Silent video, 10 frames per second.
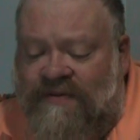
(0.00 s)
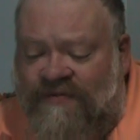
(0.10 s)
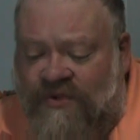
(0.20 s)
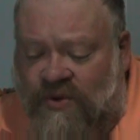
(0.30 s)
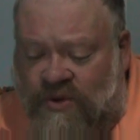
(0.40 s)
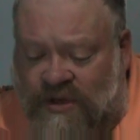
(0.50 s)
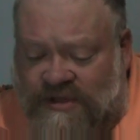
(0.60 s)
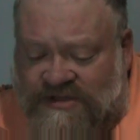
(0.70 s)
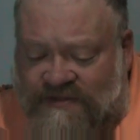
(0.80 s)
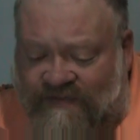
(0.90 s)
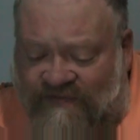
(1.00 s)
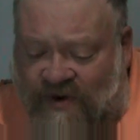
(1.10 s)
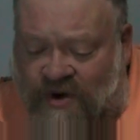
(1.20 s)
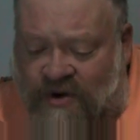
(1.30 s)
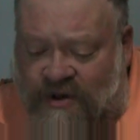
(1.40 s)
of thorns,
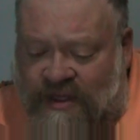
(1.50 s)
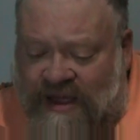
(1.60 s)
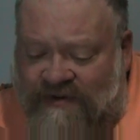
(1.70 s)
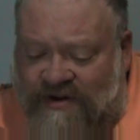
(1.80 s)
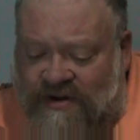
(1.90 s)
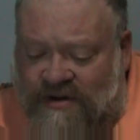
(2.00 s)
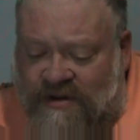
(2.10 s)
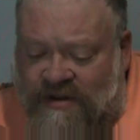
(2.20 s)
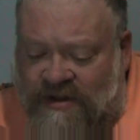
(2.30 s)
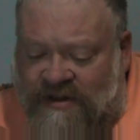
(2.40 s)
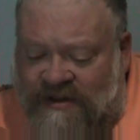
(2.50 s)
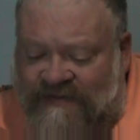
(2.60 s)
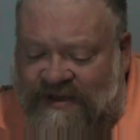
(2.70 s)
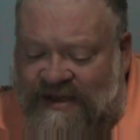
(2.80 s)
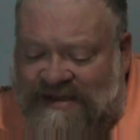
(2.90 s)
fir, the ever the
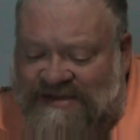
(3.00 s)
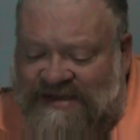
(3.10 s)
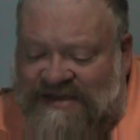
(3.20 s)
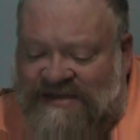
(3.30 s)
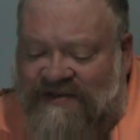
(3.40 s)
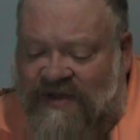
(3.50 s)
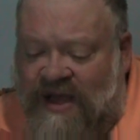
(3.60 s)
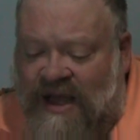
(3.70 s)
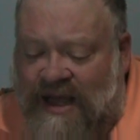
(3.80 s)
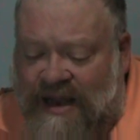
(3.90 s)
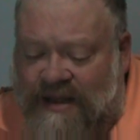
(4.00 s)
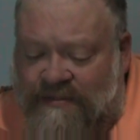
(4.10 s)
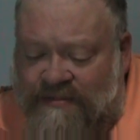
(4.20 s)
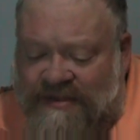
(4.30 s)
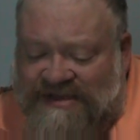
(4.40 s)
living incense of God,
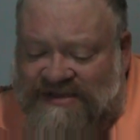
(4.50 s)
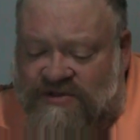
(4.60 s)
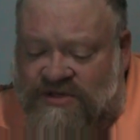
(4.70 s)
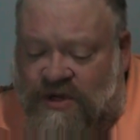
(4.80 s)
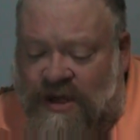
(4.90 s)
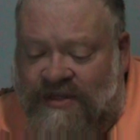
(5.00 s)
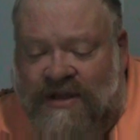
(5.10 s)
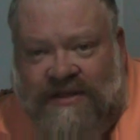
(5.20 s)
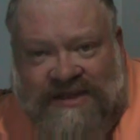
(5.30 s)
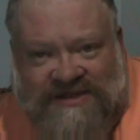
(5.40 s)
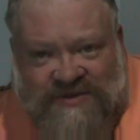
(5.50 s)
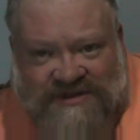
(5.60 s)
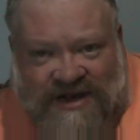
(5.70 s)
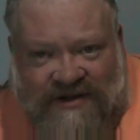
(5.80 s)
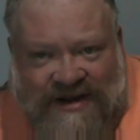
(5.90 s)
mistletoe. I thought this was
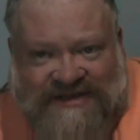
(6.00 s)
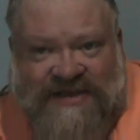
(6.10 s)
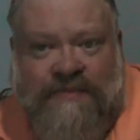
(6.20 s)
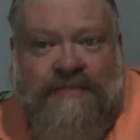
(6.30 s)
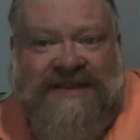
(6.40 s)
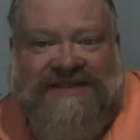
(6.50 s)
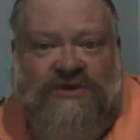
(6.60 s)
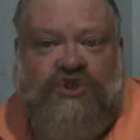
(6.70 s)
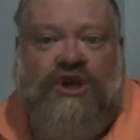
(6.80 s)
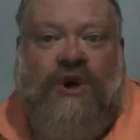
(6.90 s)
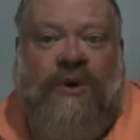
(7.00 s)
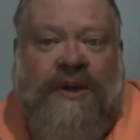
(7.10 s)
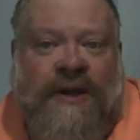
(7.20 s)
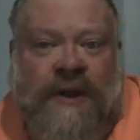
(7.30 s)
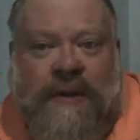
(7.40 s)
interesting. Mistletoe
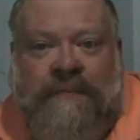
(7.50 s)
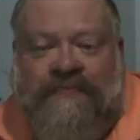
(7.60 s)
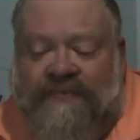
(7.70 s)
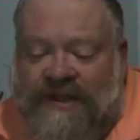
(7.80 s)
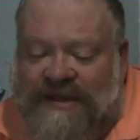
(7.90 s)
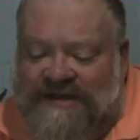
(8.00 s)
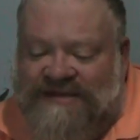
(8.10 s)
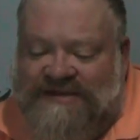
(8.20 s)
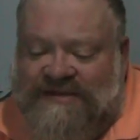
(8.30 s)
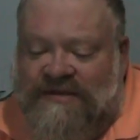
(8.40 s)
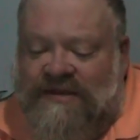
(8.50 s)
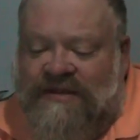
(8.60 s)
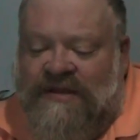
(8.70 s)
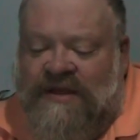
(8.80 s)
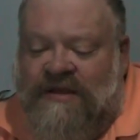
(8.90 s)
is
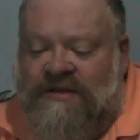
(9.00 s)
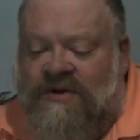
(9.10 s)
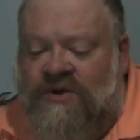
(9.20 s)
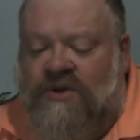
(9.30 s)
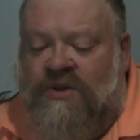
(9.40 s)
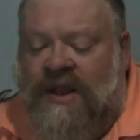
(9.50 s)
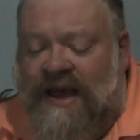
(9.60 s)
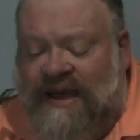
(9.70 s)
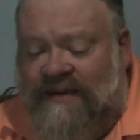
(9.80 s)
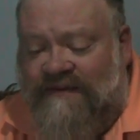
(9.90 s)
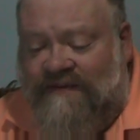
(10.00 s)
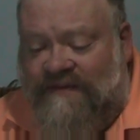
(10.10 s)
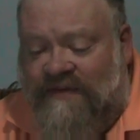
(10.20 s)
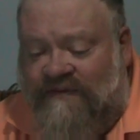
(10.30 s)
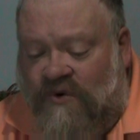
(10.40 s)
the eternal life.
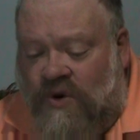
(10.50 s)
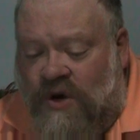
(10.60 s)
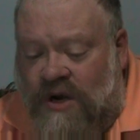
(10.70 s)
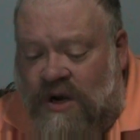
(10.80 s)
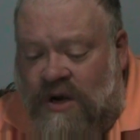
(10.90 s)
The four